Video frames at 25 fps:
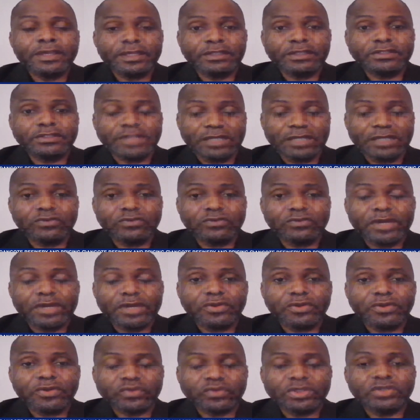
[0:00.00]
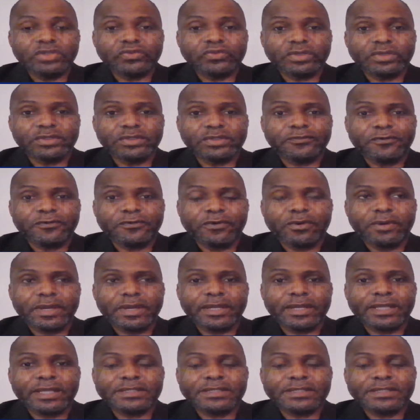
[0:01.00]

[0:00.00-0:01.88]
in January of 2024.